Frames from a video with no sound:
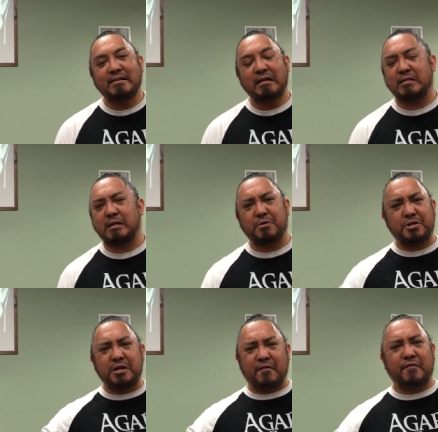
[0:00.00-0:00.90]
That's how
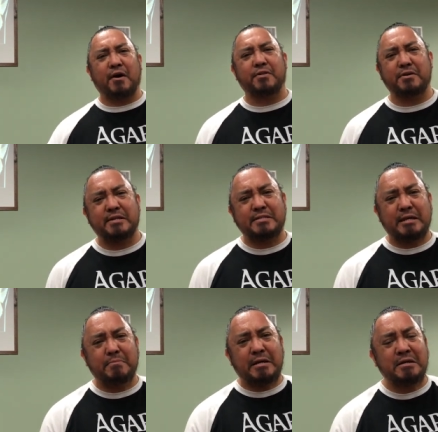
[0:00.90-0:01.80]
good our Father is,
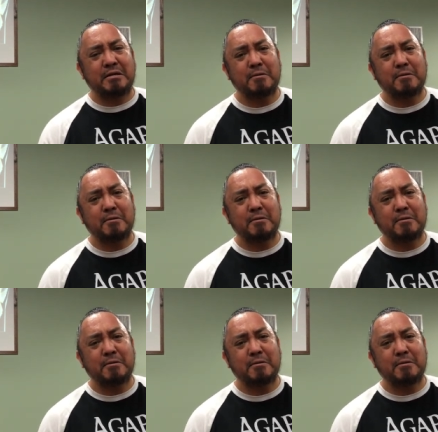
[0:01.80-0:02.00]
amen?